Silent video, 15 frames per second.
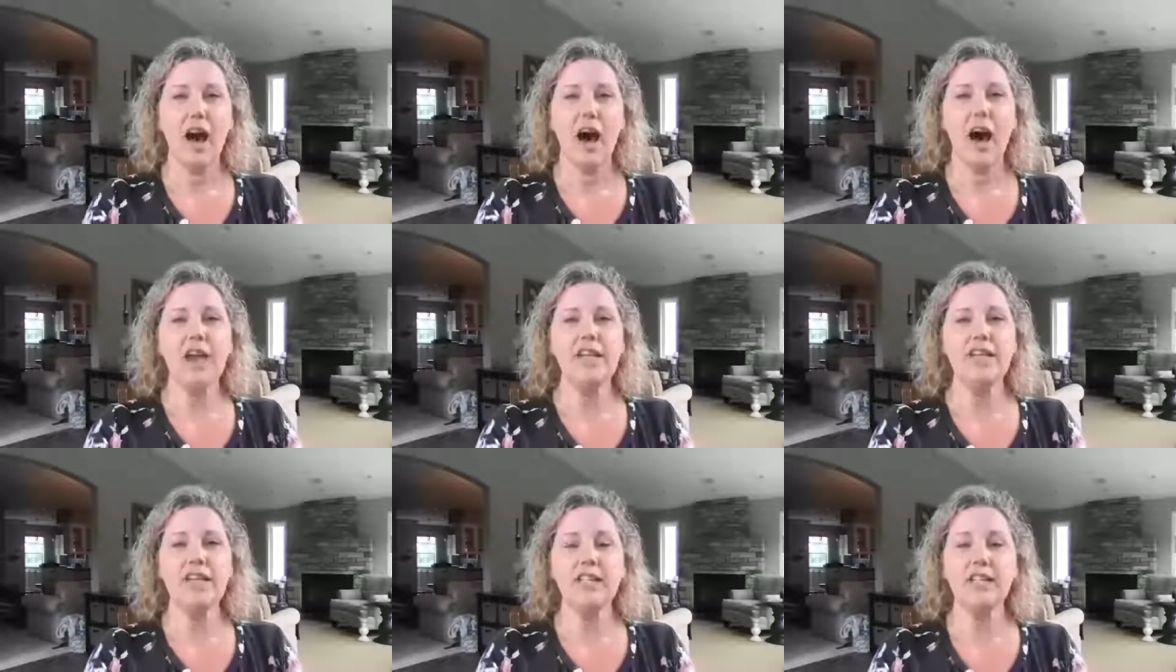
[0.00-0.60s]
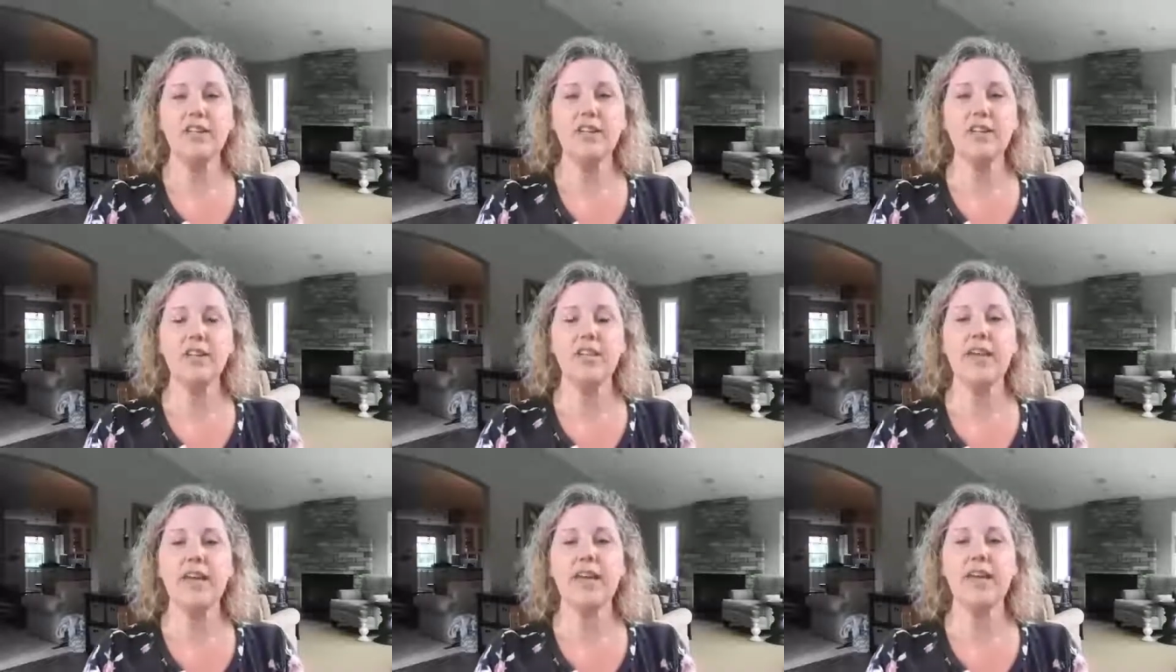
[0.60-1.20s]
until
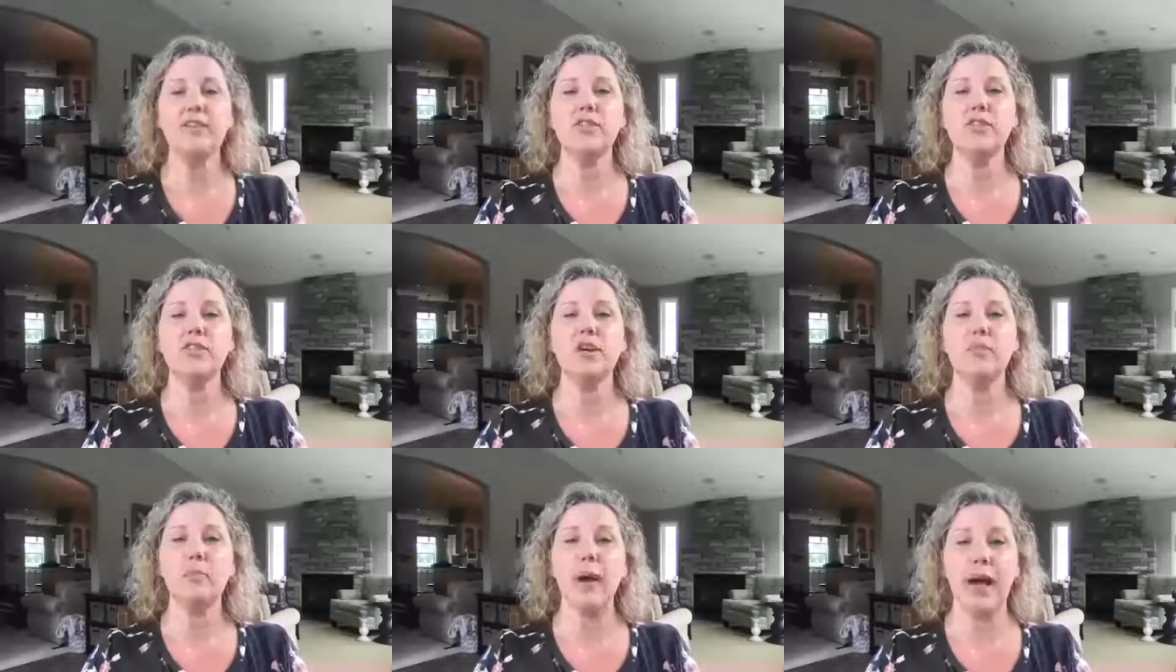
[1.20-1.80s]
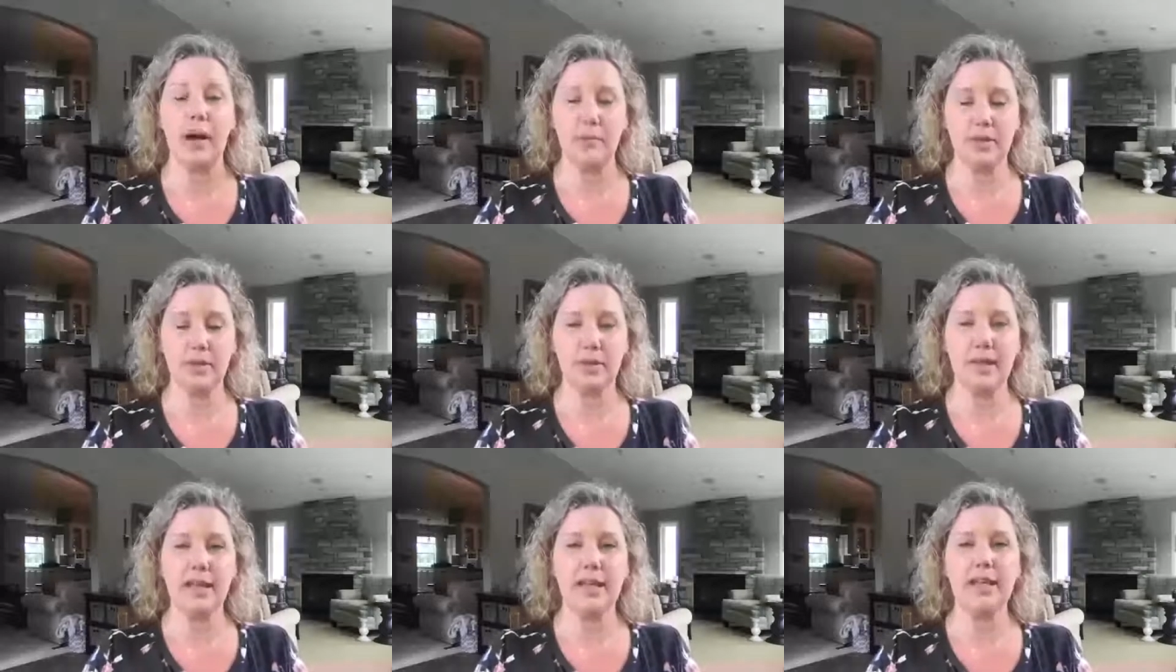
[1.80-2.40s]
they can start
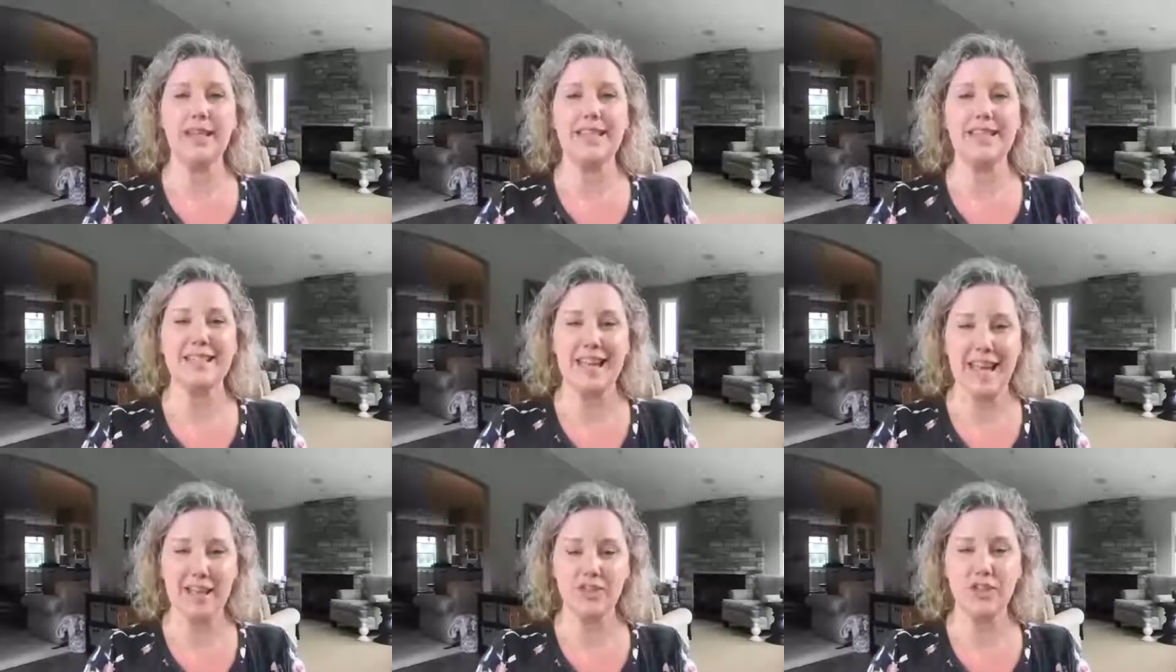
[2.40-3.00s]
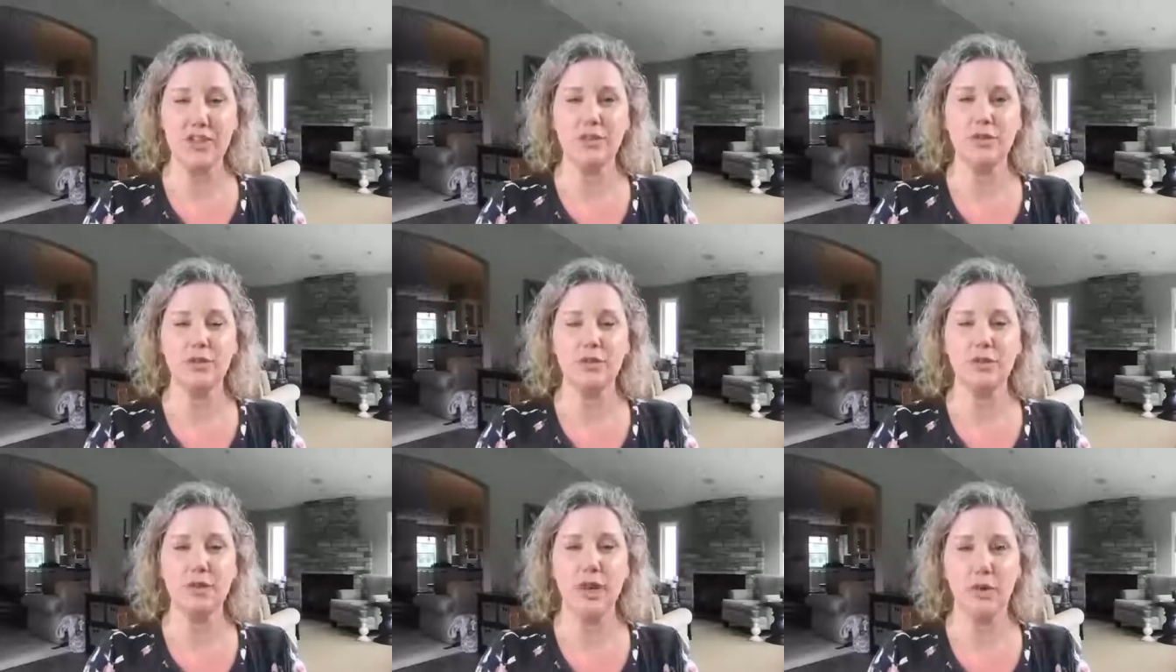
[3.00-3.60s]
populating and attaching to
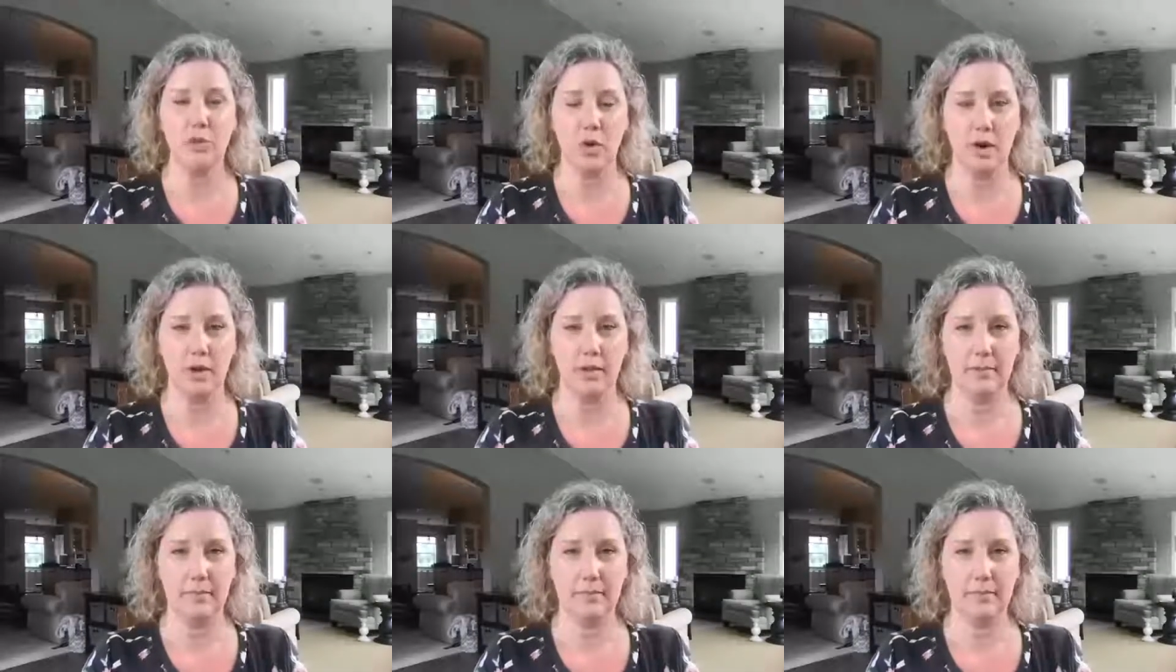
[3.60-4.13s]
your gut wall.